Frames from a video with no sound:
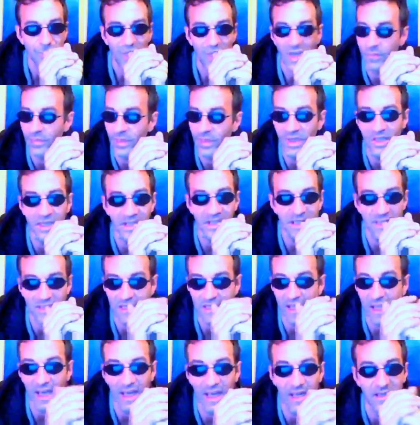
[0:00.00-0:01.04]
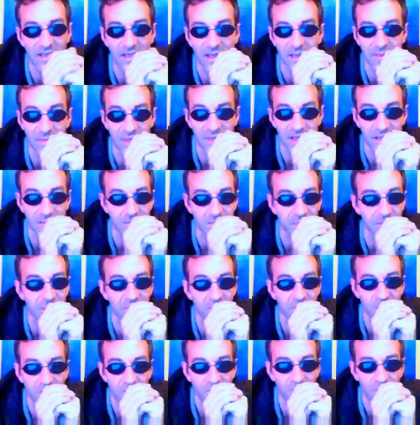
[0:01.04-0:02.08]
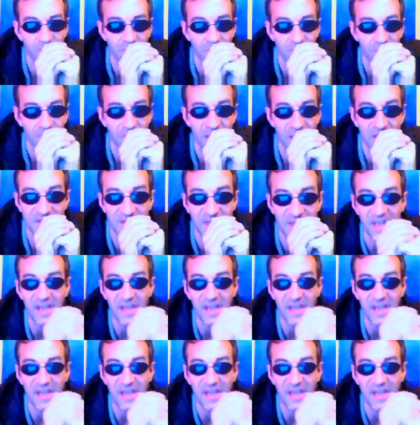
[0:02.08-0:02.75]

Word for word: It really, yeah, I mean, it's